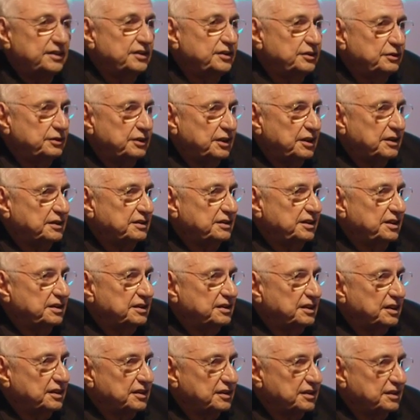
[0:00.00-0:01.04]
you are
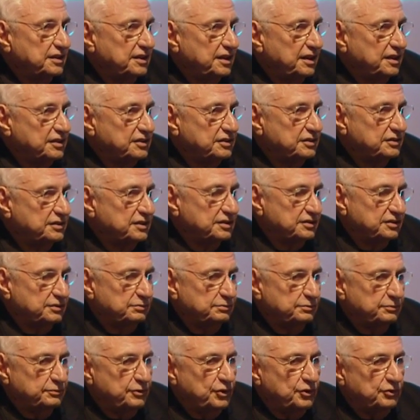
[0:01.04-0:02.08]
young architects
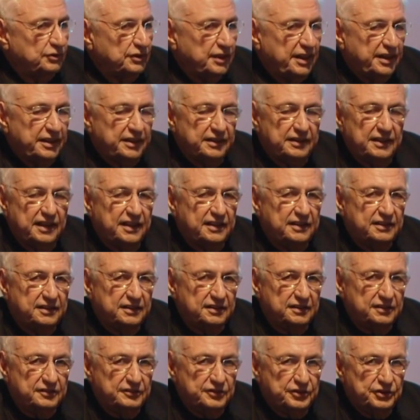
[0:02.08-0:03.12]
won't like that
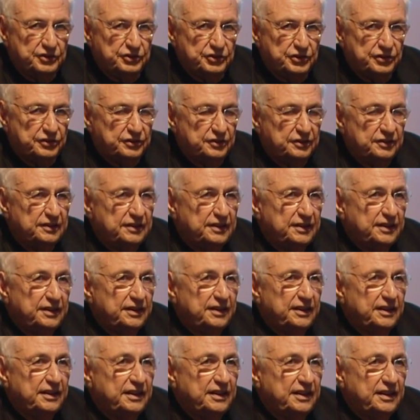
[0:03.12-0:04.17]
in the future.
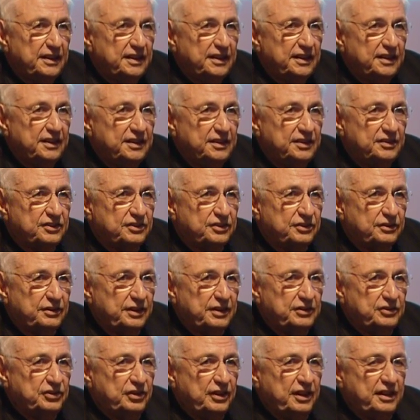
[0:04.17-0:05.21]
So
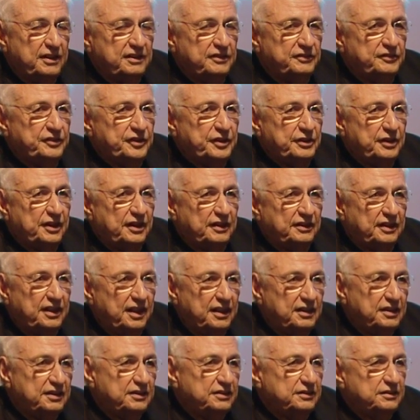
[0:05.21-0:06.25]
I tried to figure out
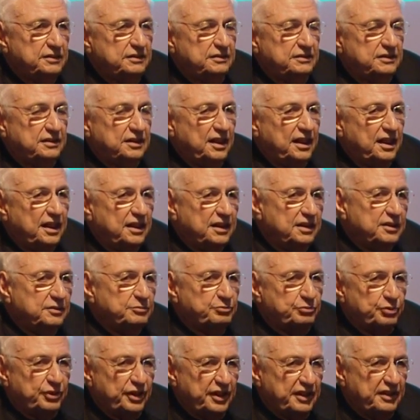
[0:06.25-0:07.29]
how do you how do you
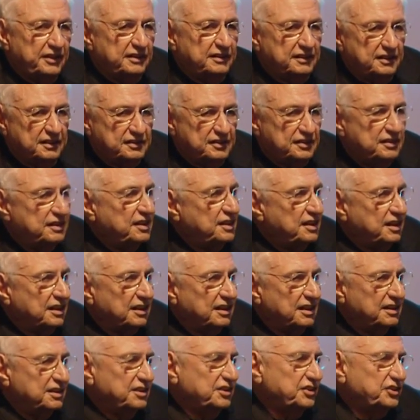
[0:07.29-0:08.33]
break this knot?
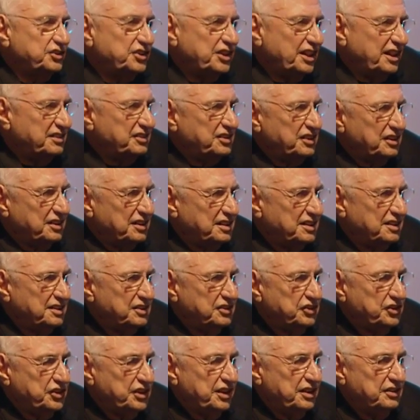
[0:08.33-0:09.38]
How do you change it? How do
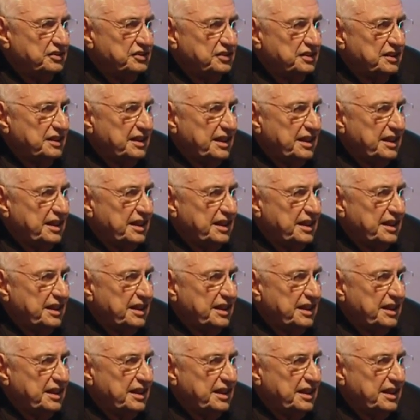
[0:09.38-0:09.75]
you change the